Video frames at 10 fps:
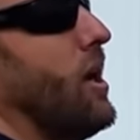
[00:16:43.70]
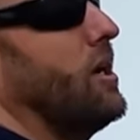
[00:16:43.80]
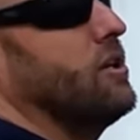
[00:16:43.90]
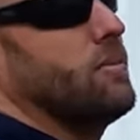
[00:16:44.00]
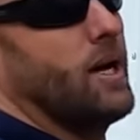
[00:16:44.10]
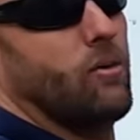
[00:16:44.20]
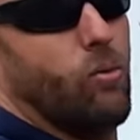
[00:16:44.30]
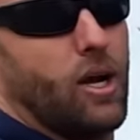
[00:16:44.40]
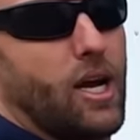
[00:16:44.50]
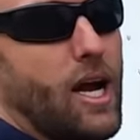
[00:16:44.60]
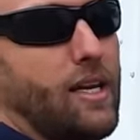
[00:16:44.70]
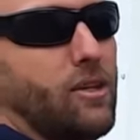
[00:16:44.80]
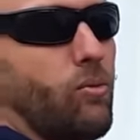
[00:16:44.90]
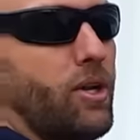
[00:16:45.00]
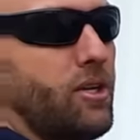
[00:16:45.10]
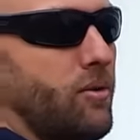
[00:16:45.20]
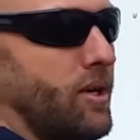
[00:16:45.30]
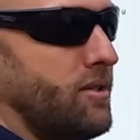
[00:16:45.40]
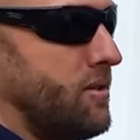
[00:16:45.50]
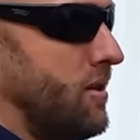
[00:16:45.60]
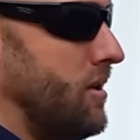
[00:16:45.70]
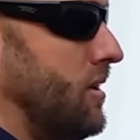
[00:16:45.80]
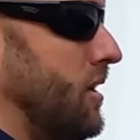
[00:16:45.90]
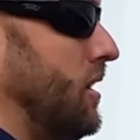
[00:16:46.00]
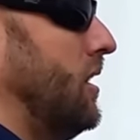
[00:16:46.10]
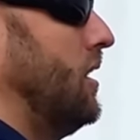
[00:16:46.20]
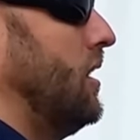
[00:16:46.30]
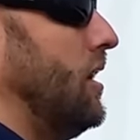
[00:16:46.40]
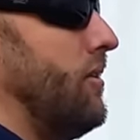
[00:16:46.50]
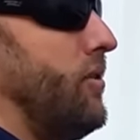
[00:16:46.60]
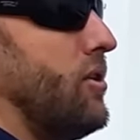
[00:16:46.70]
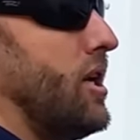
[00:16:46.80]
way no matter what height the window is. If you